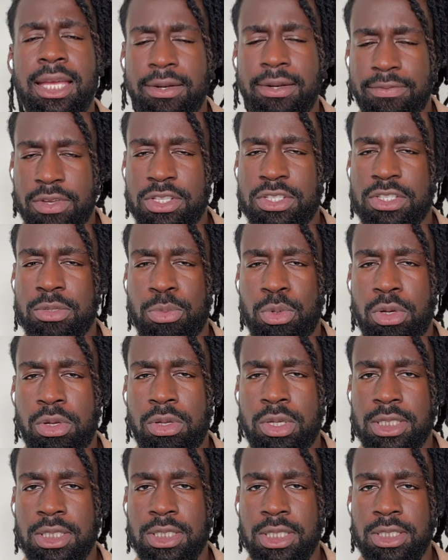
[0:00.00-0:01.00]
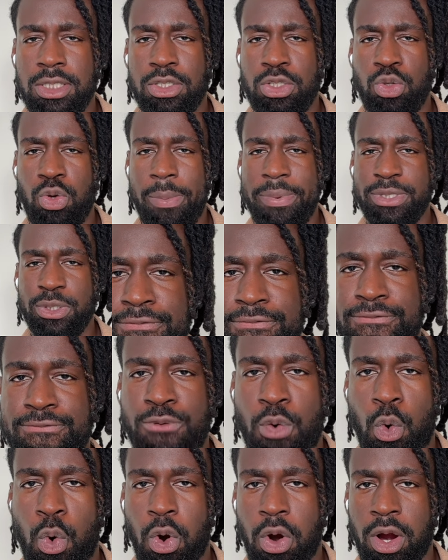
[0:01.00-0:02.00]
Invincible, Season 2, Episode
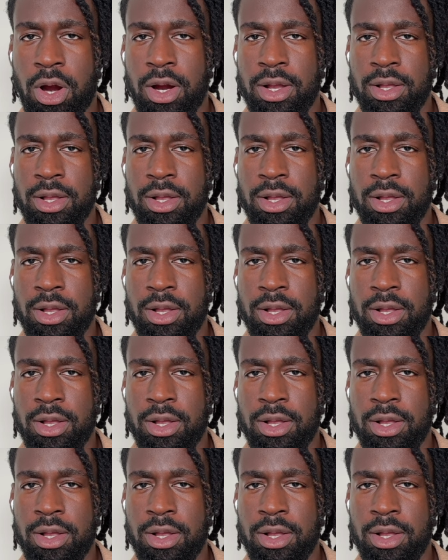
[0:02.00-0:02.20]
4.